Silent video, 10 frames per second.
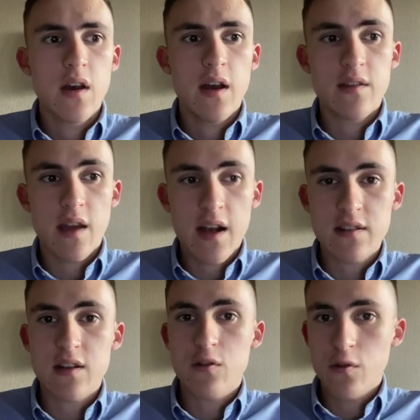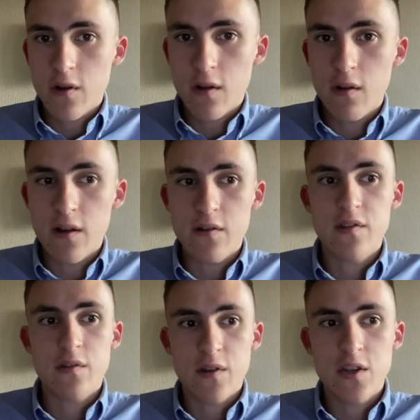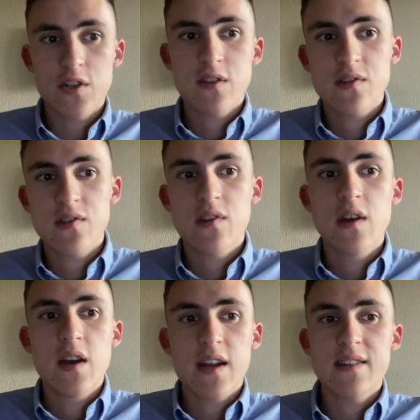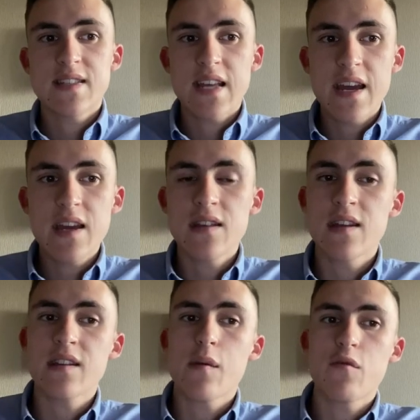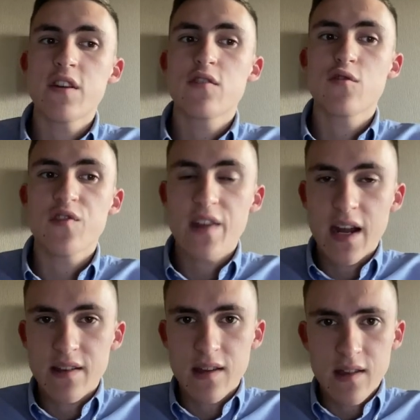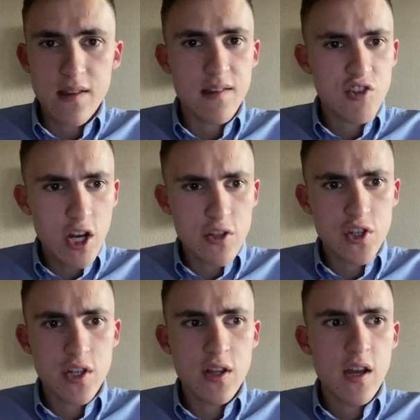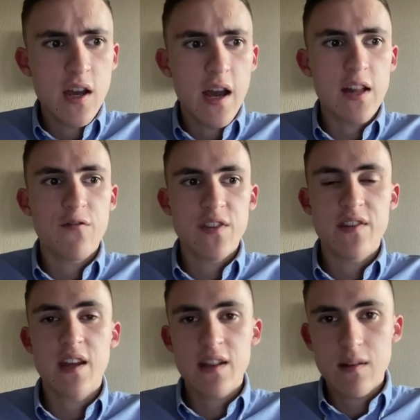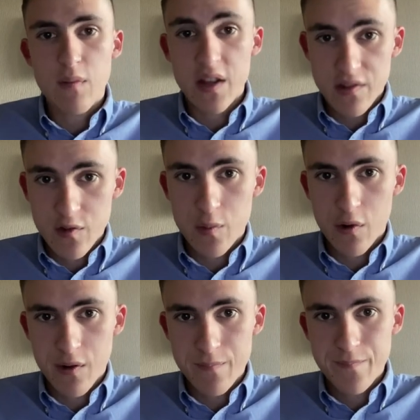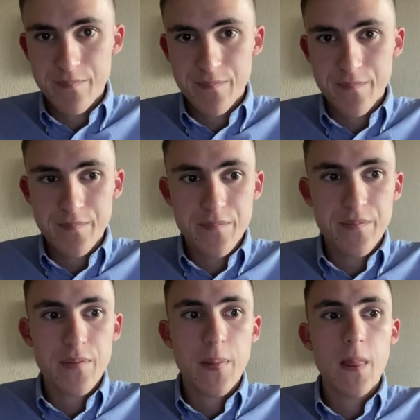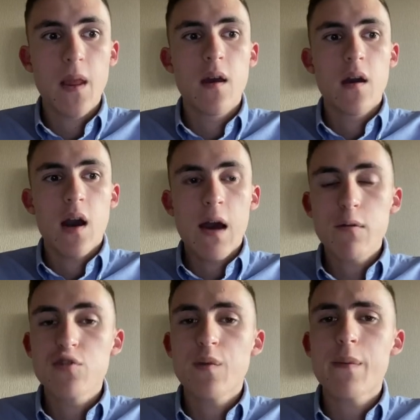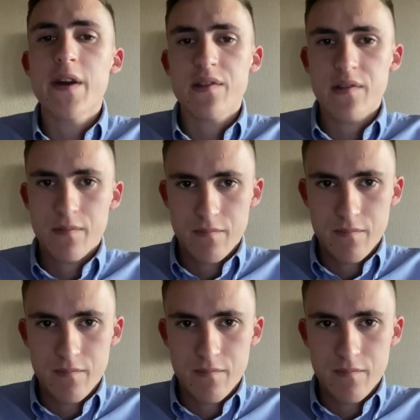and extracurricular situations, can say that I am ready to study in this challenging and fascinating master's program. I will do my best